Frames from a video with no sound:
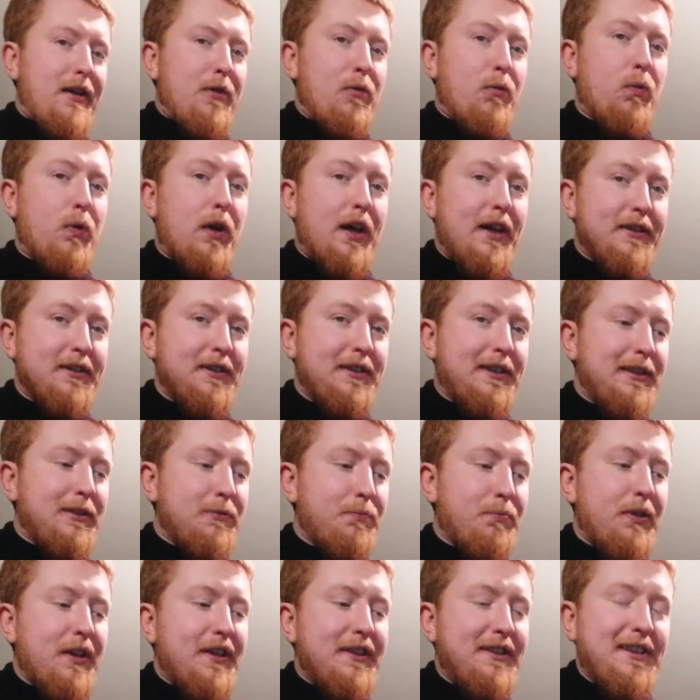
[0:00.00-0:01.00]
whilst it's
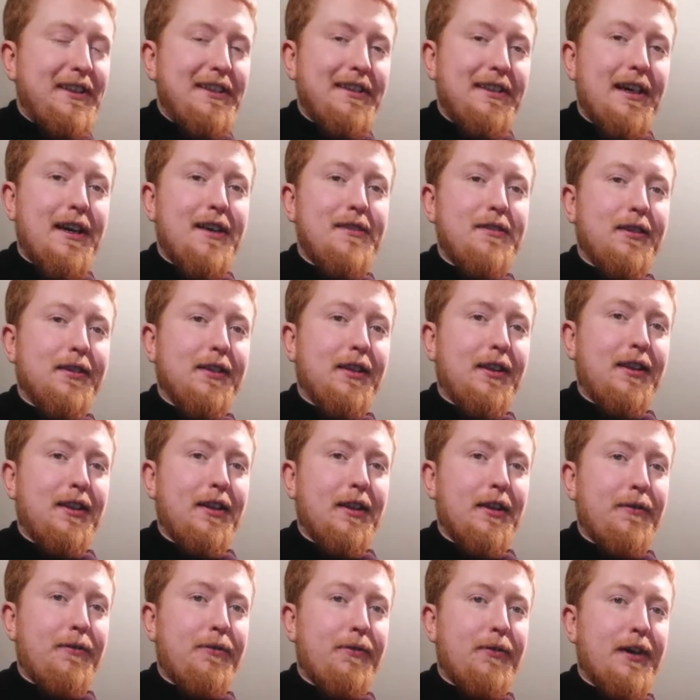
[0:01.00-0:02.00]
pressing down on the
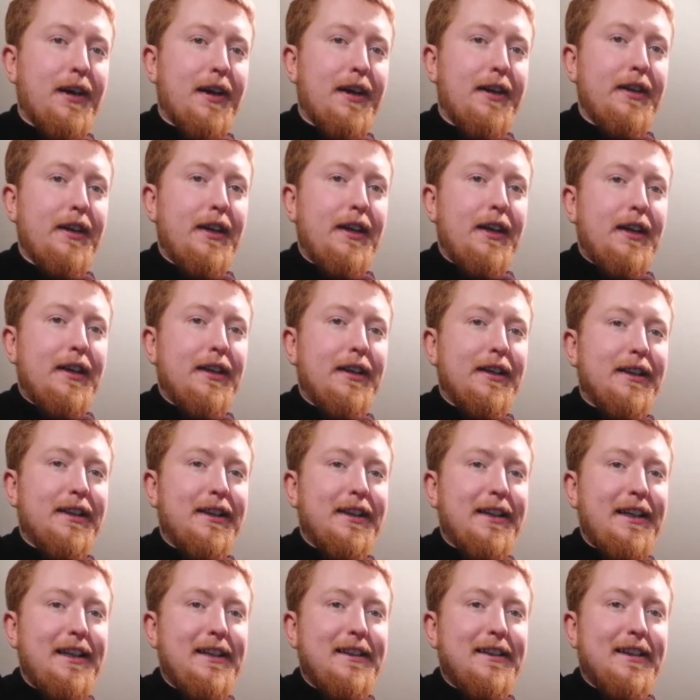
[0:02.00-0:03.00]
3rd fret,
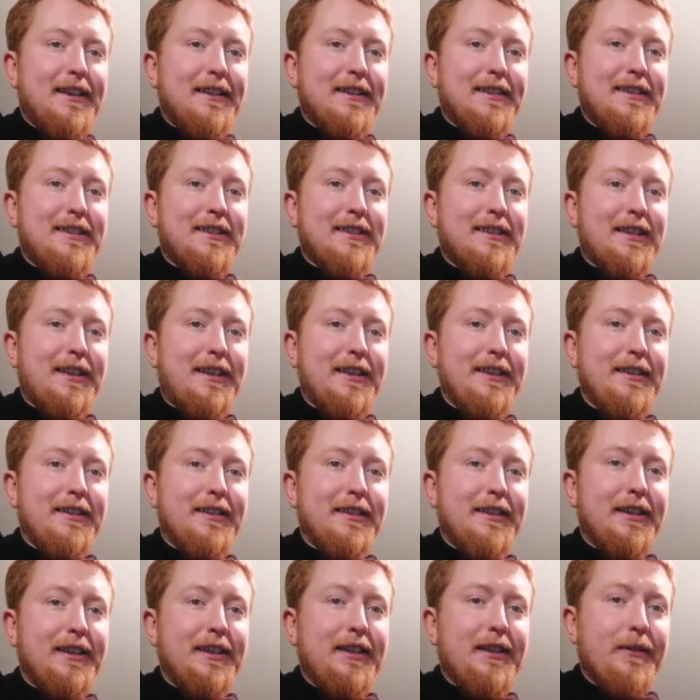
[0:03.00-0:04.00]
lean it
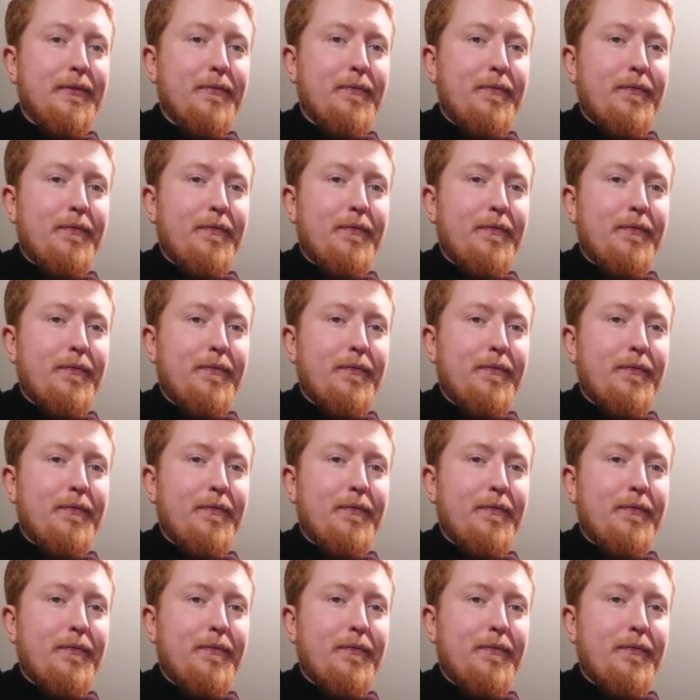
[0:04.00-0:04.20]
slightly